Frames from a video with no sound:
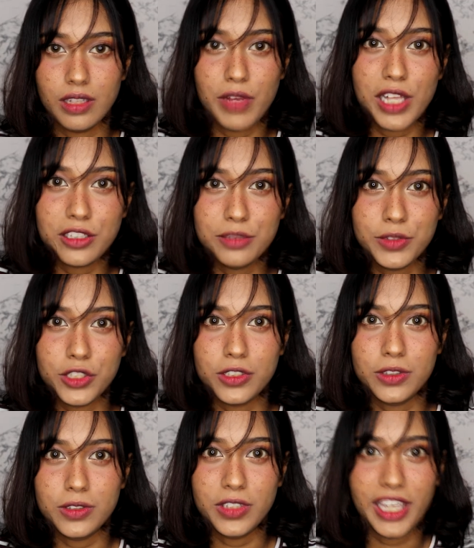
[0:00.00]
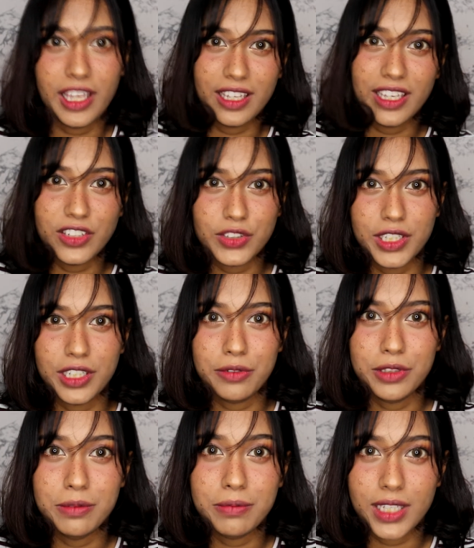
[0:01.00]
Welcome to a get ready
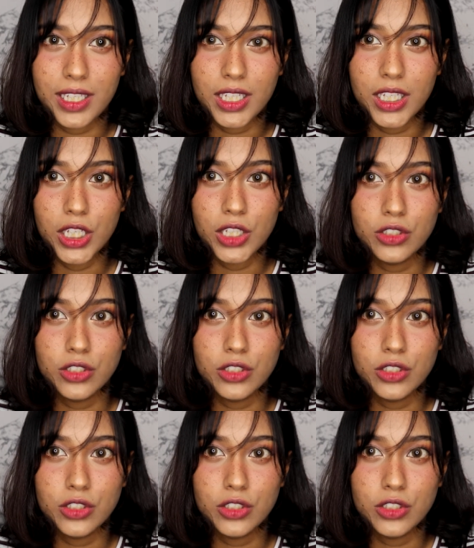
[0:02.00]
with me